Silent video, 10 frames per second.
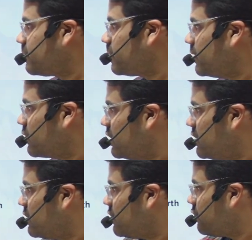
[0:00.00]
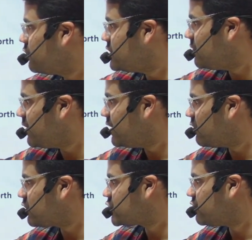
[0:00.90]
Okay, Fuji Plate,
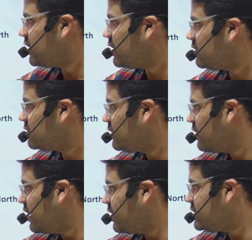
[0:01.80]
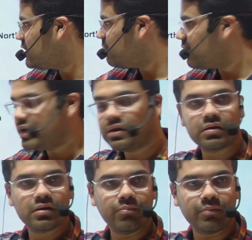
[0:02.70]
Australia. Asian Plate,
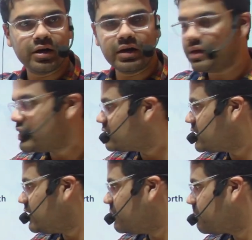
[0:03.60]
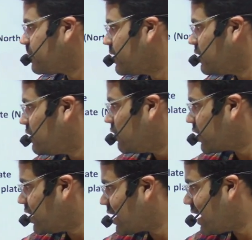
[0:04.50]
Mediterranean Sea. Okay,
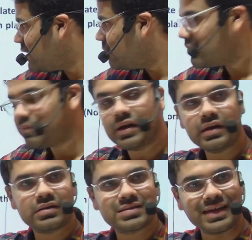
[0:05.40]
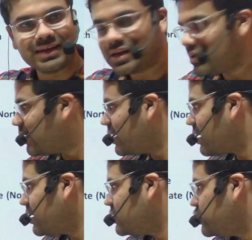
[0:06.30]
Caribbean Plate, Central America.
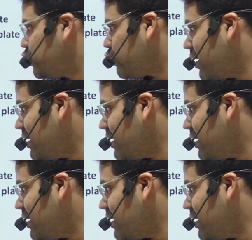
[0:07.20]
Juan de